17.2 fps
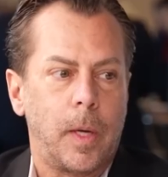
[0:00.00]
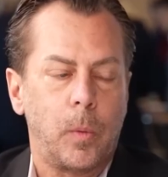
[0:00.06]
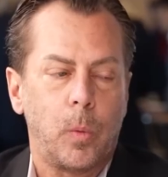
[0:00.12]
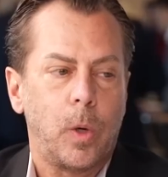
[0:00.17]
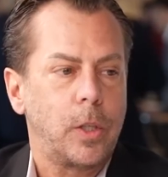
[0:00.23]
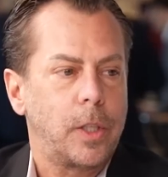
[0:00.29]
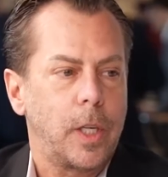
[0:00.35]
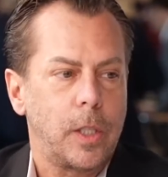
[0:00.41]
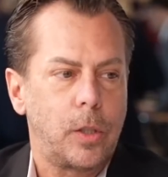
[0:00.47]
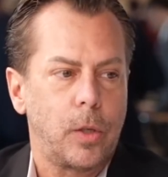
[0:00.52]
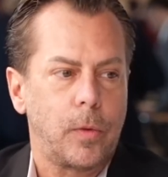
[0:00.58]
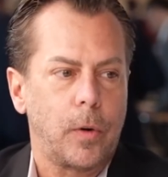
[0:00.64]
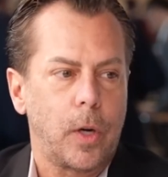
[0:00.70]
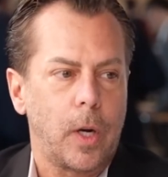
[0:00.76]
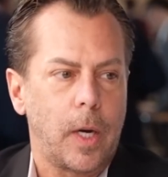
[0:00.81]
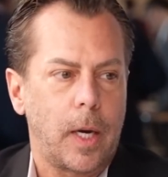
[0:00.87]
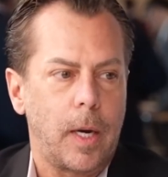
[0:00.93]
And where's that
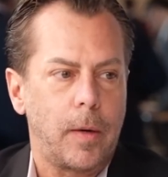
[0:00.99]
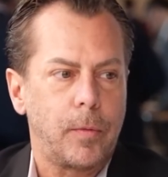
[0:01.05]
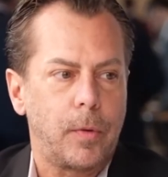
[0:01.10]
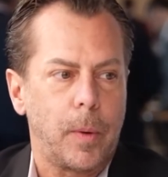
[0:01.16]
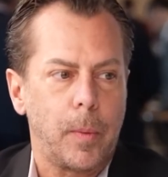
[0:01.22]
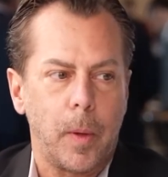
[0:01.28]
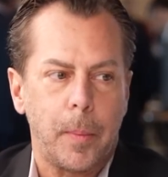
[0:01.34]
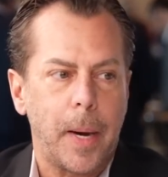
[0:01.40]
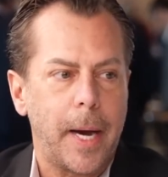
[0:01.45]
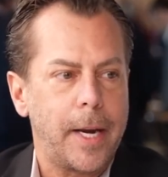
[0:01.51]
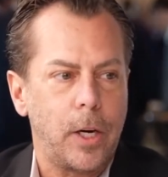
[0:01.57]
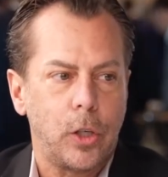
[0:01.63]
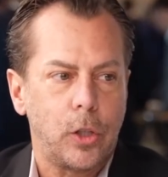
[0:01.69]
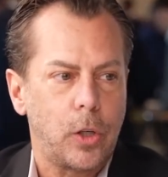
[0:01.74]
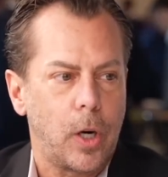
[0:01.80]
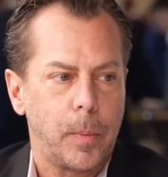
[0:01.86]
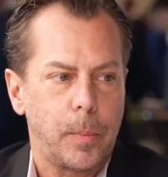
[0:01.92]
silver going to come from? The
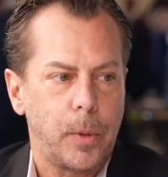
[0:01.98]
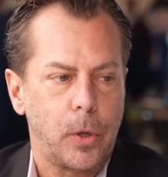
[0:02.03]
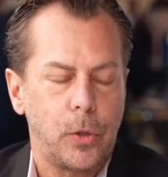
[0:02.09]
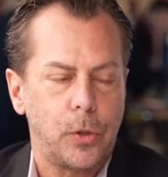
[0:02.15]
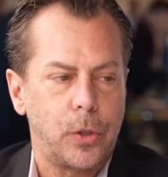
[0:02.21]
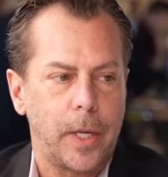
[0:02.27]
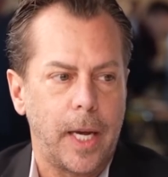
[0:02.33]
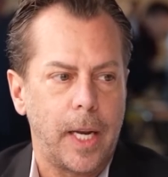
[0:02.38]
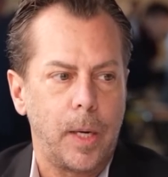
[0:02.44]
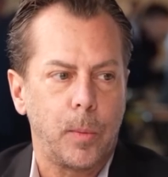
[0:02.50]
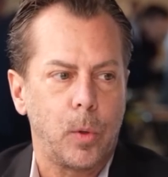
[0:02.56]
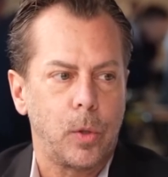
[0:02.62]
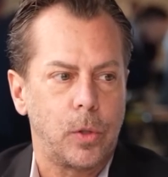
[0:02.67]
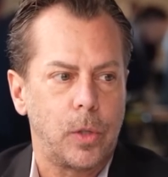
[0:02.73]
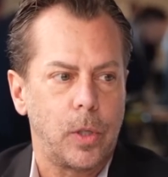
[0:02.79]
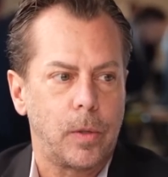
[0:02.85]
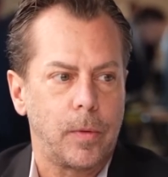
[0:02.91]
miners aren't producing any
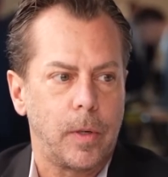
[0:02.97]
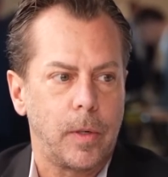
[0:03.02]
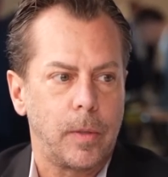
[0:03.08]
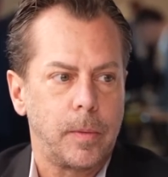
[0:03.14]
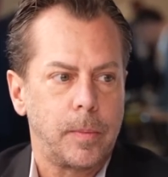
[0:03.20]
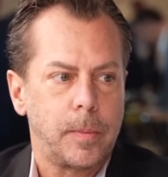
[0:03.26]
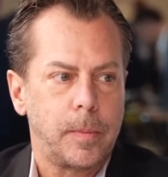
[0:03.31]
more silver.